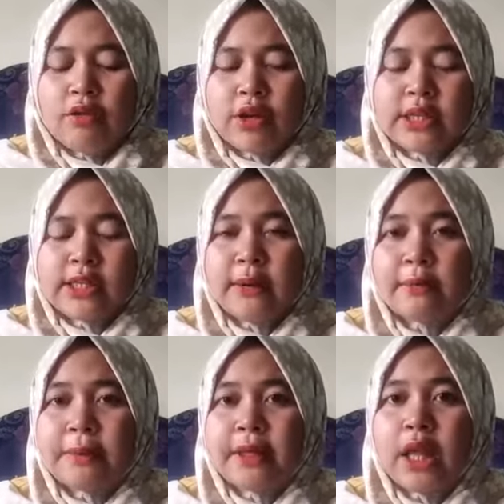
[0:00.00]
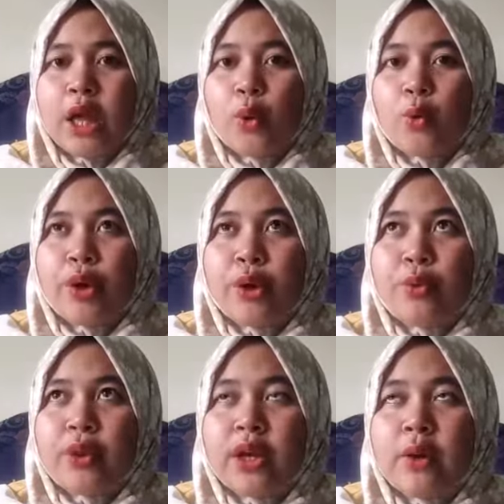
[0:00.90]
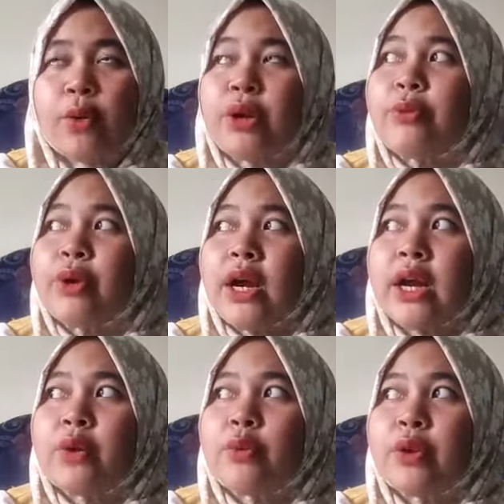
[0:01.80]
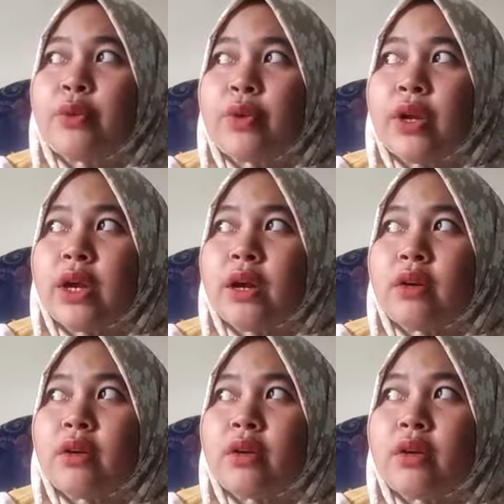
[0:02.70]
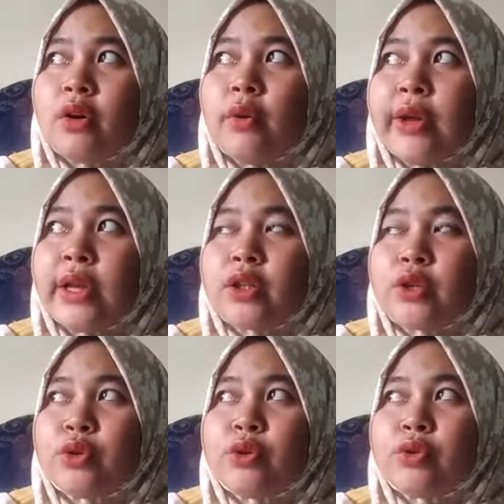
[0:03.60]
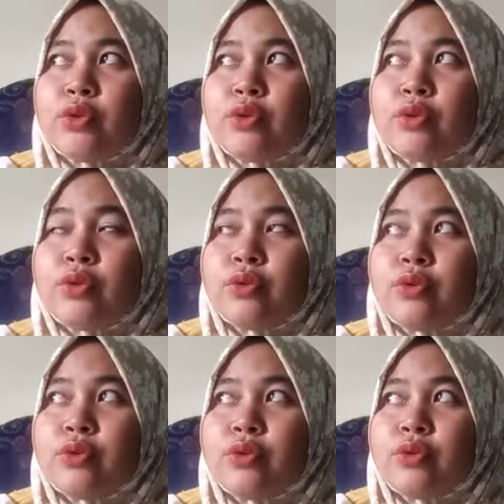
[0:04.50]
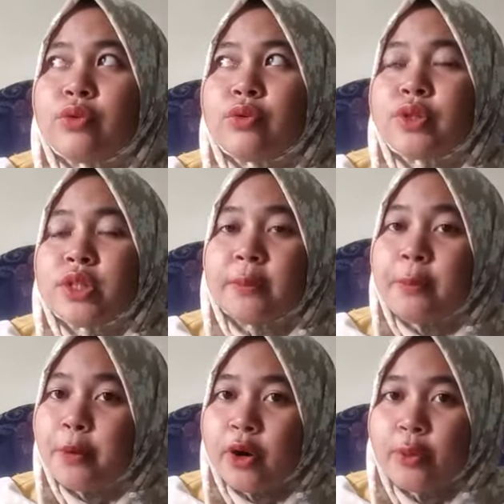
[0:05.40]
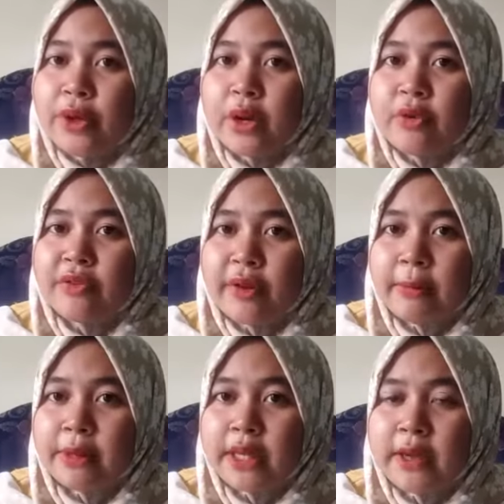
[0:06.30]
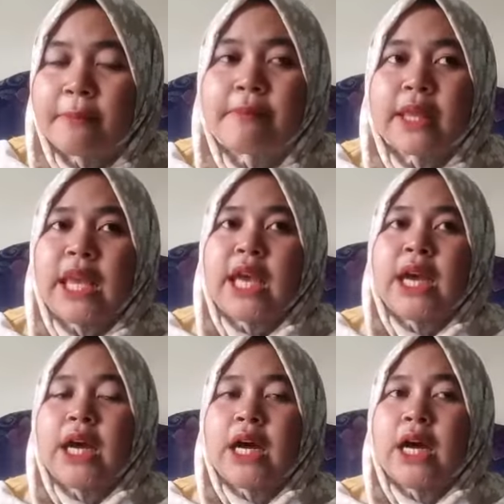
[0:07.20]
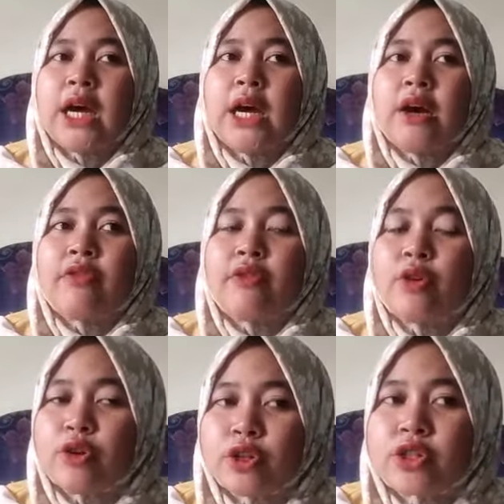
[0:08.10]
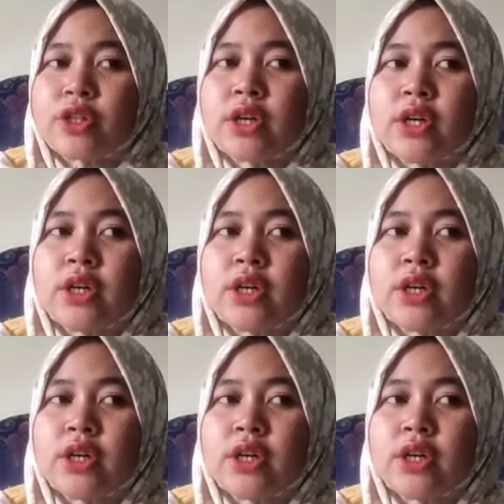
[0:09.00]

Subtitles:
for example, when we are going to Singapore with our family, of course,